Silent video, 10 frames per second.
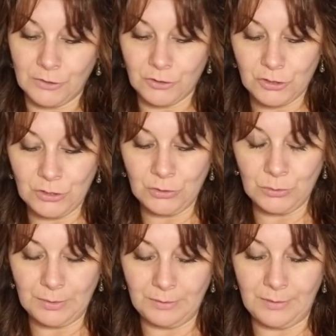
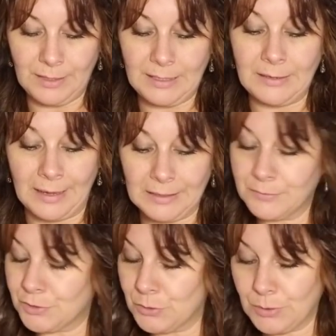To the Nine of
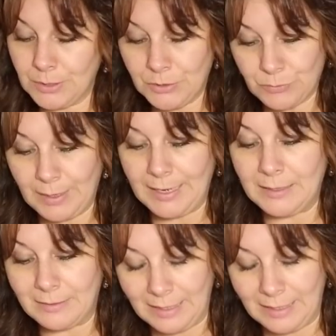Swords, right?